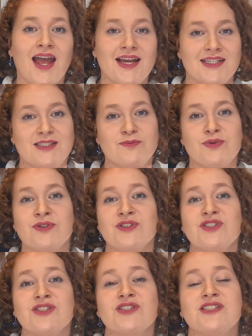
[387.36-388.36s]
It's
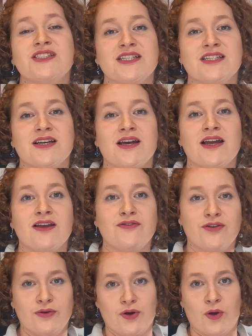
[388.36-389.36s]
important to consider
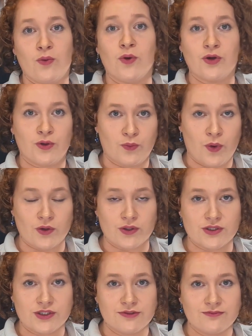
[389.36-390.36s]
if you know what you
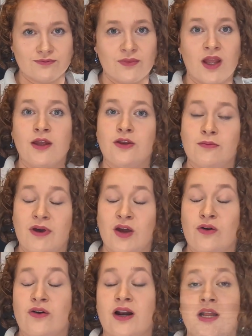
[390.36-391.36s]
want. You may
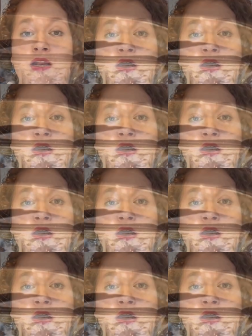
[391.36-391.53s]
already